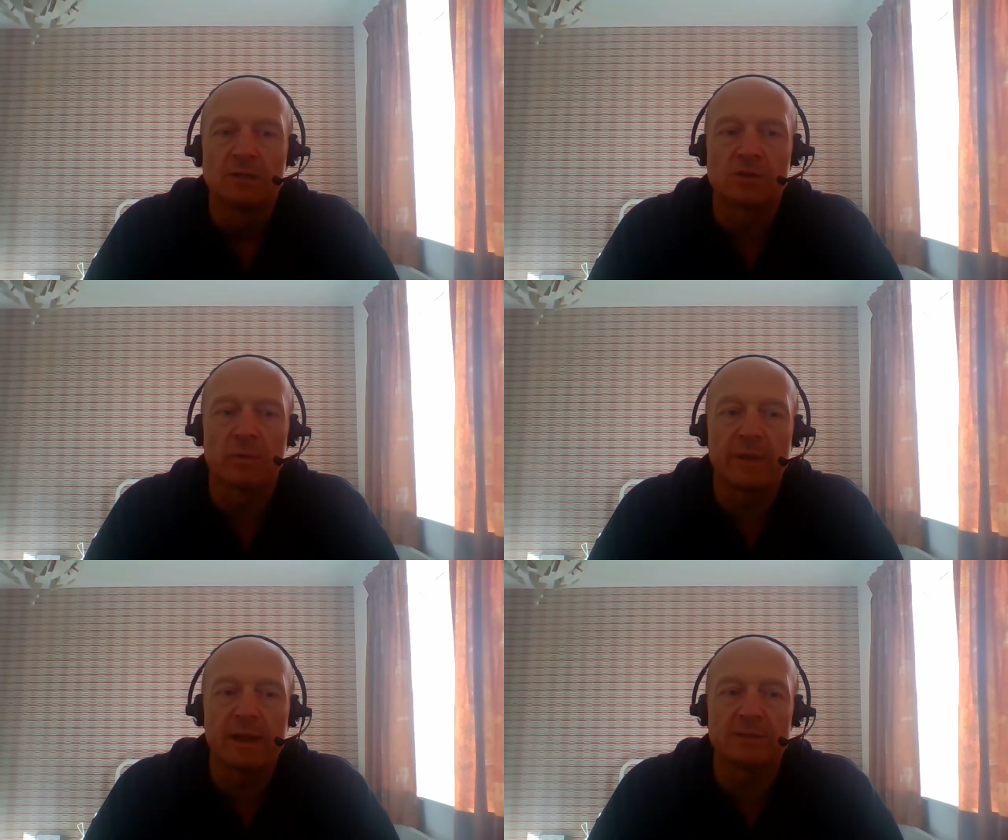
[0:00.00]

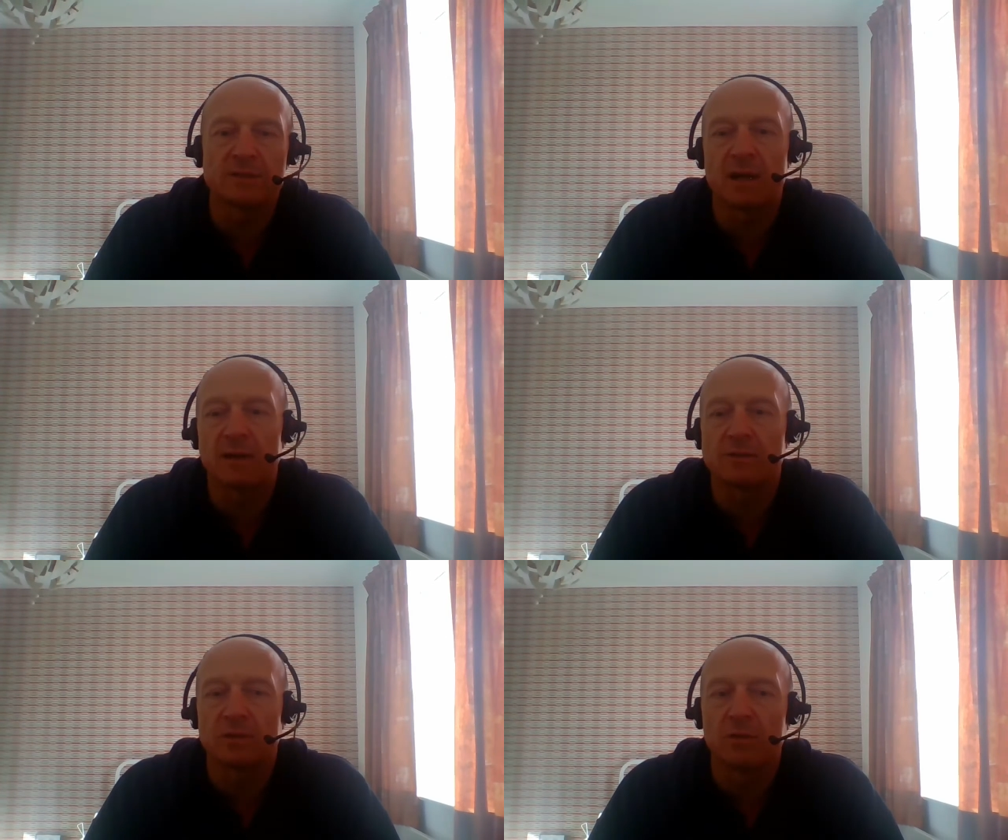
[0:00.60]
So we then
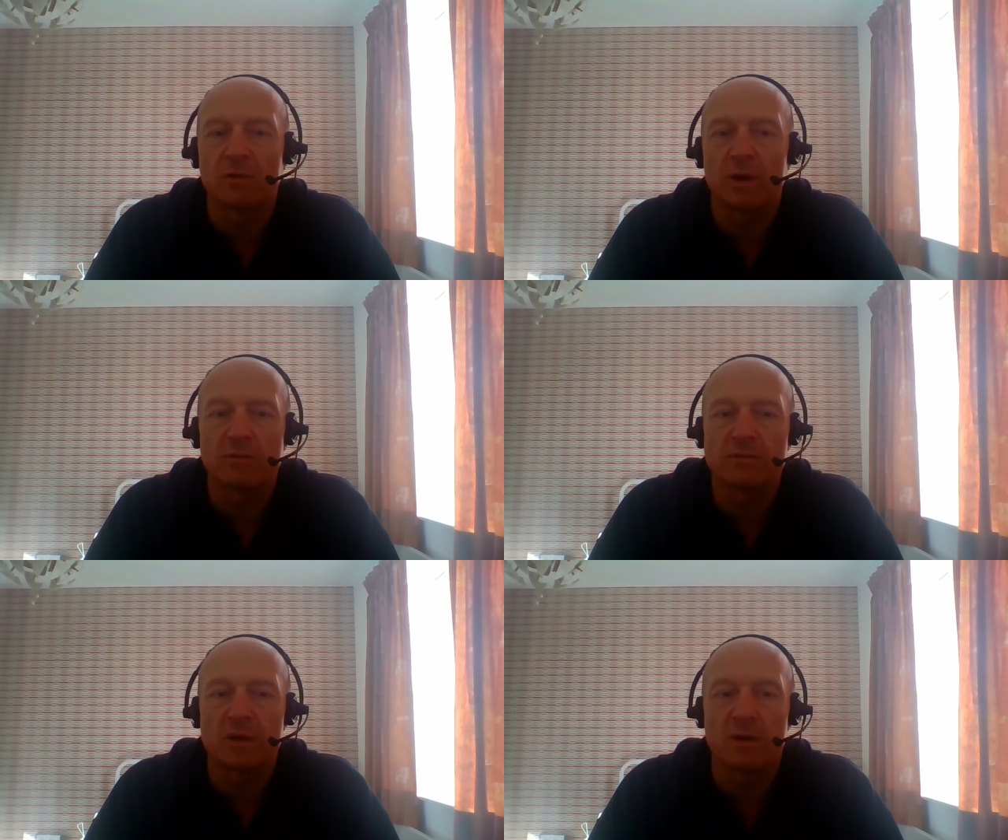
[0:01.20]
started to look
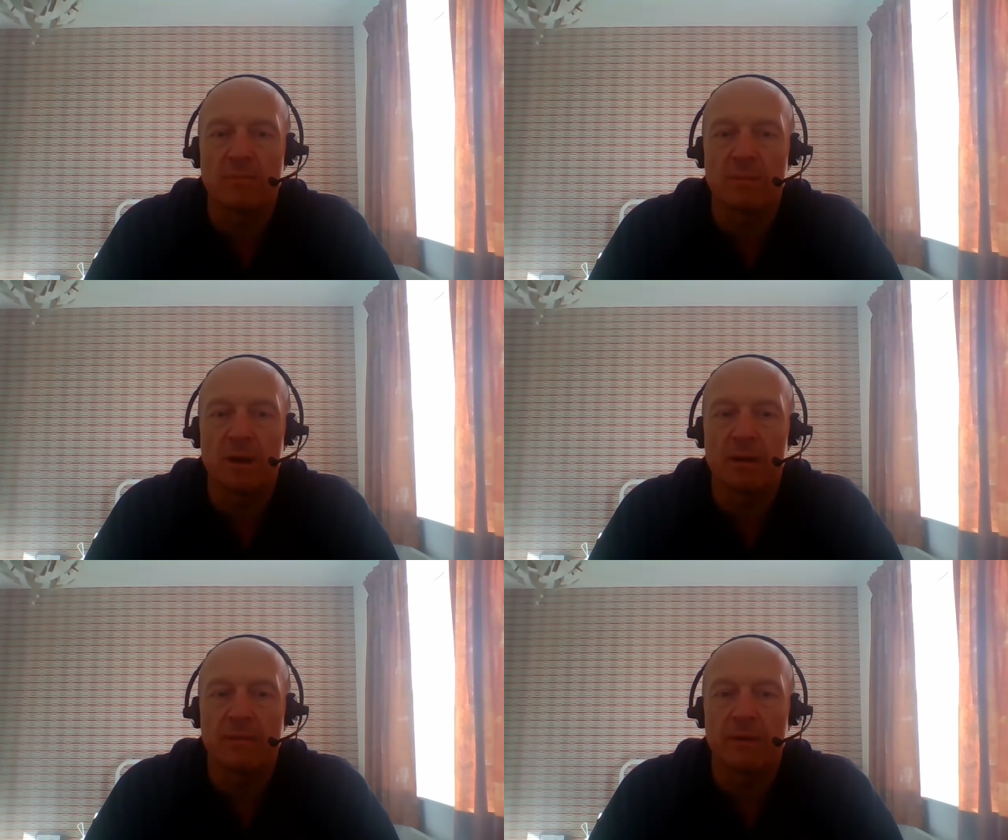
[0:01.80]
at
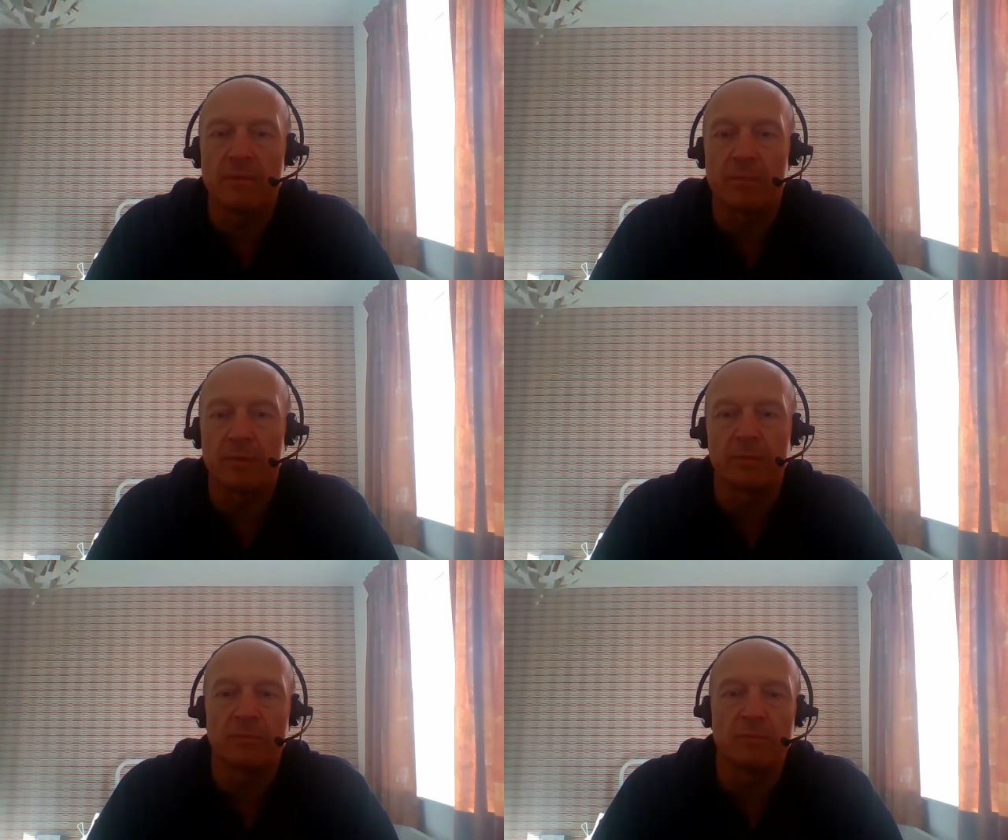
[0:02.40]

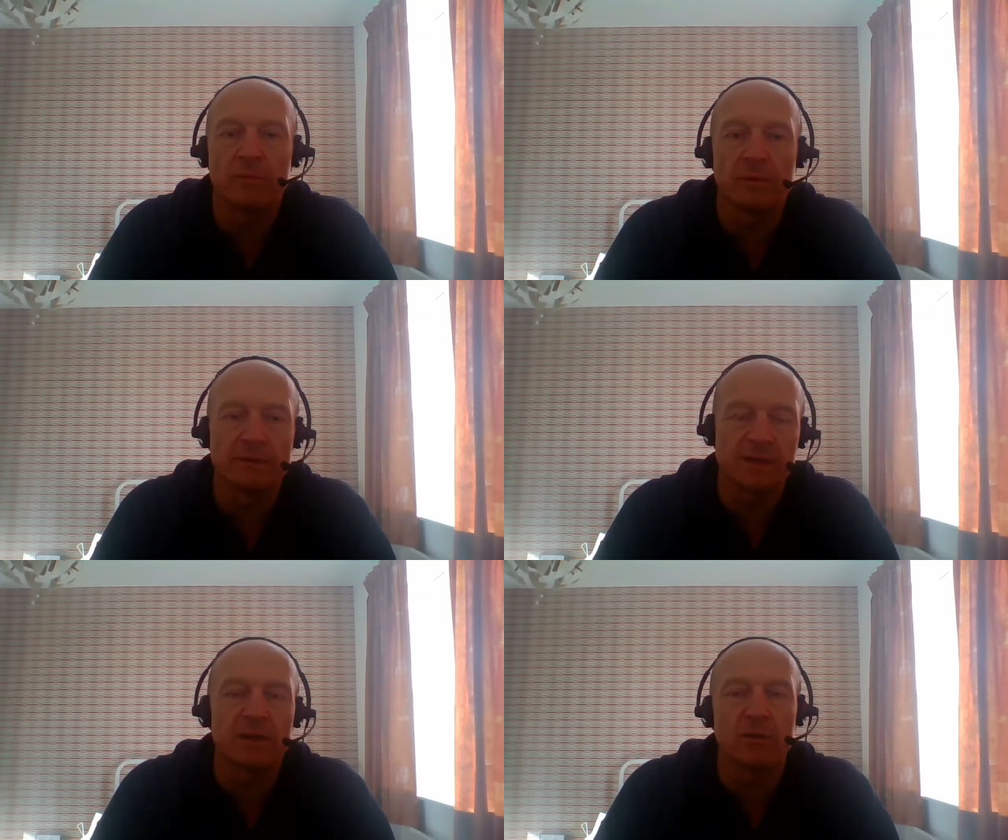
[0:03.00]

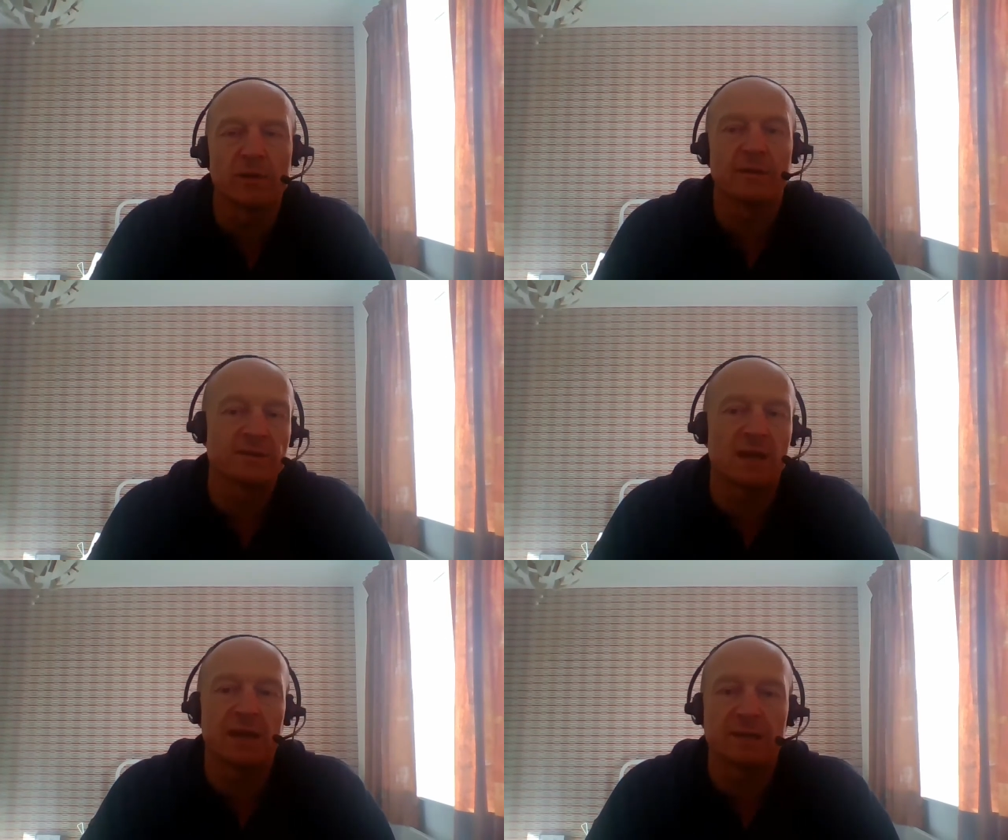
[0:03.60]
instead of looking at
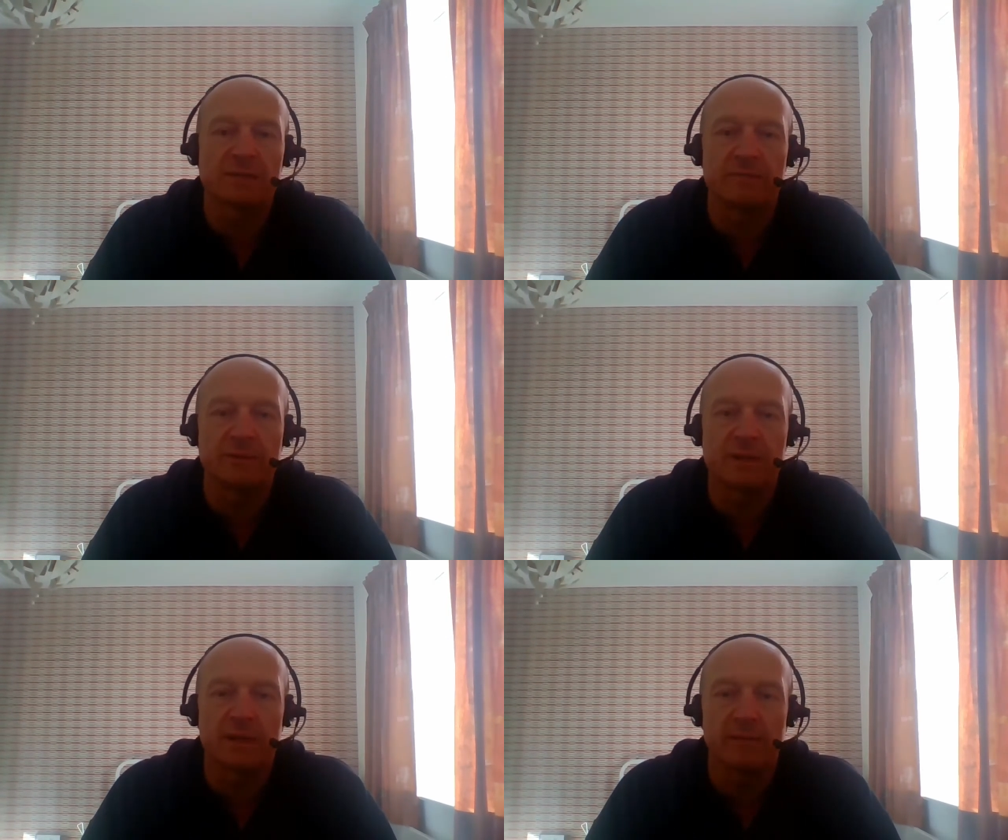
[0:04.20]
the site
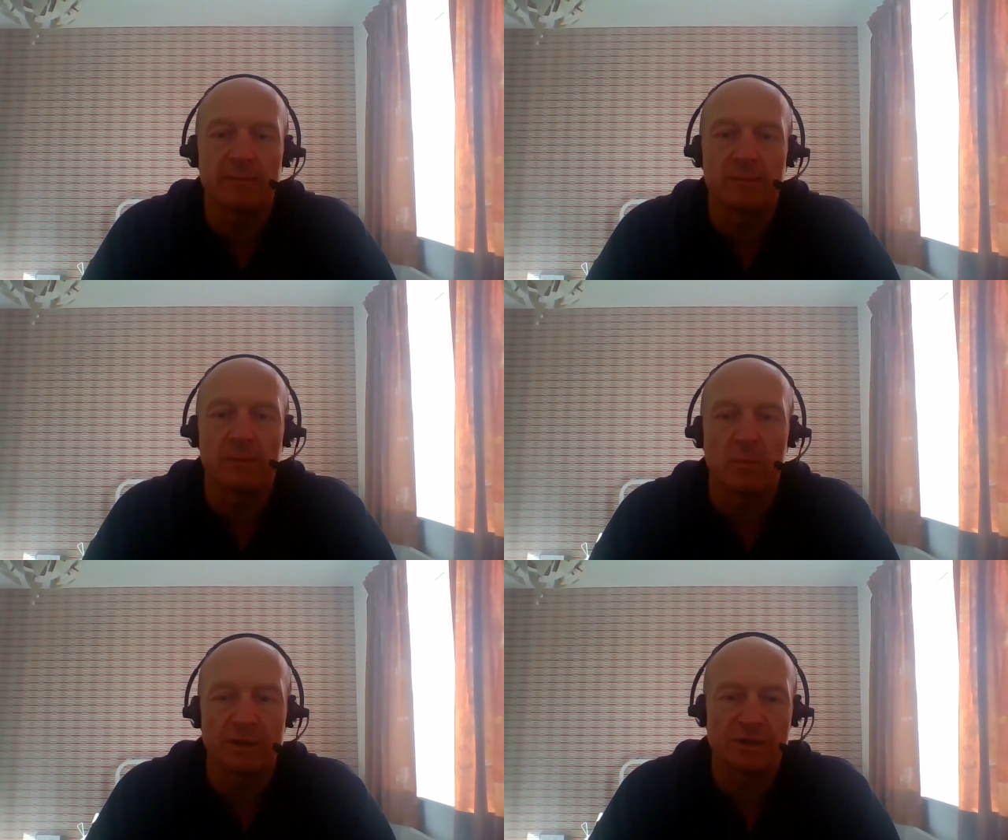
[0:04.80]
activity,
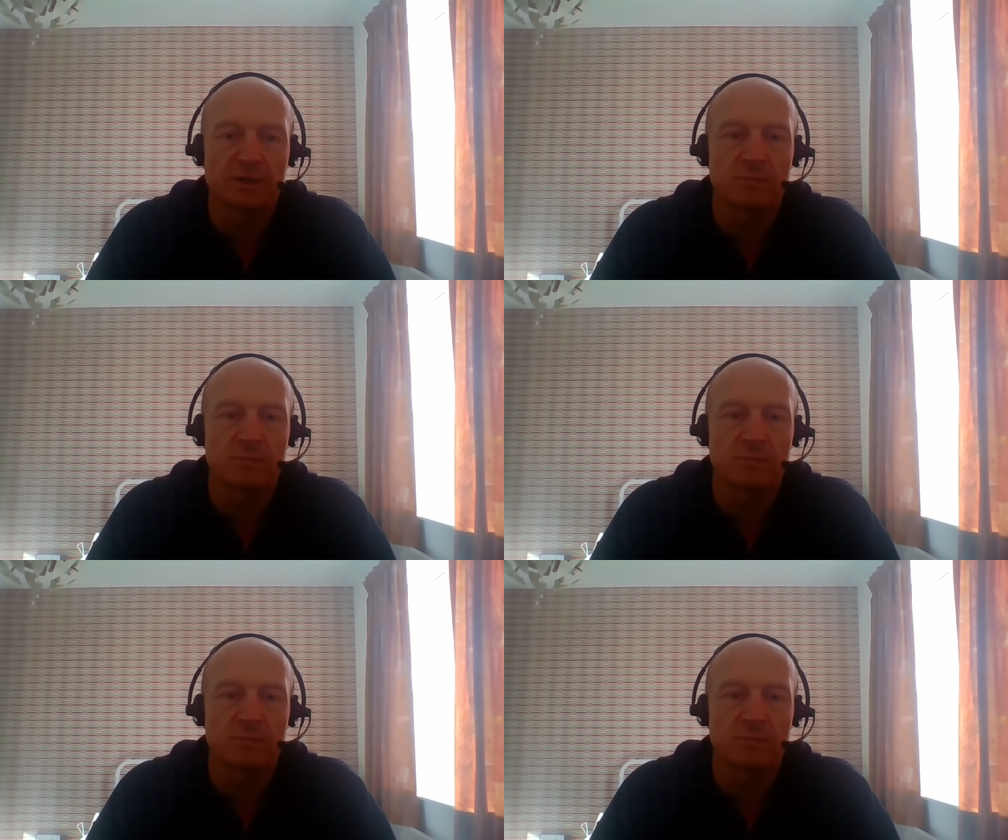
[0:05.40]
which